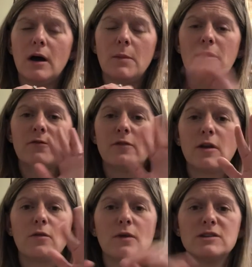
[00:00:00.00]
in the front
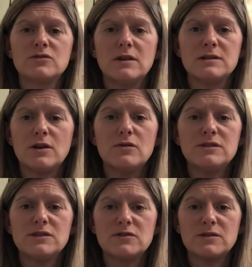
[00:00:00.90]
of the restaurant as a
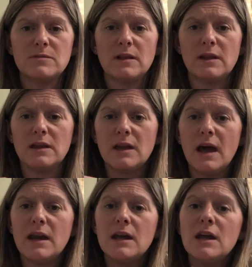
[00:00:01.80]
hostess or something like
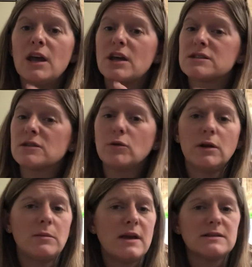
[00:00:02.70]
that.
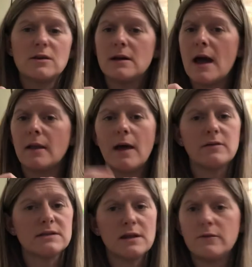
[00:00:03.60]
Excluding means they're not allowed
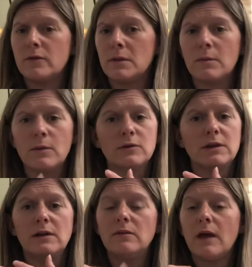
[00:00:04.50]
to set foot in the
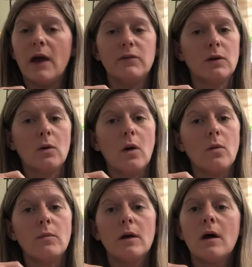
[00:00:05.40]
building. They have to go
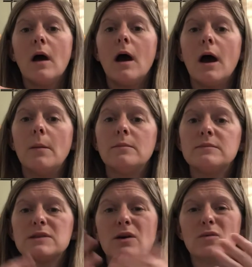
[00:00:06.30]
home.
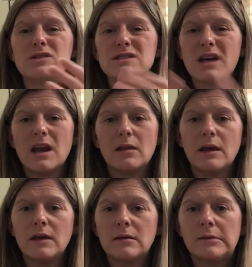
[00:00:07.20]
So which is kind of
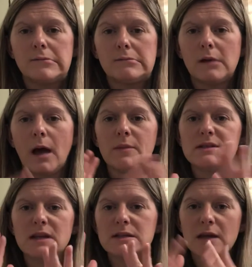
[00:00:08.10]
like common
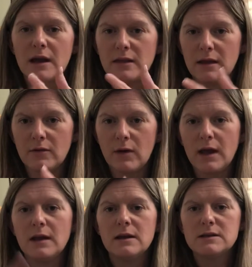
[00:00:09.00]
sense kind of thing,
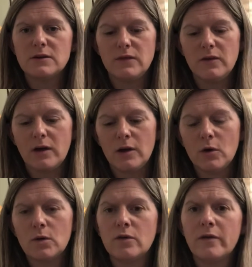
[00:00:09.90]
right? So if they've got
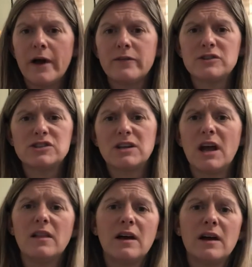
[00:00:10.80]
norovirus,
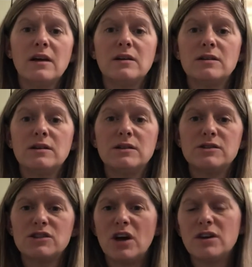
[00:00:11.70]
Shigella,
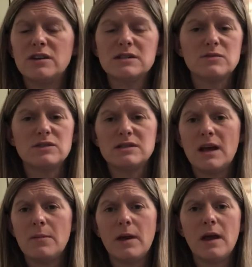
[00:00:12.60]
jaundice, which is
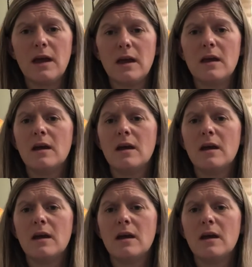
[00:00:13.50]
Hep A,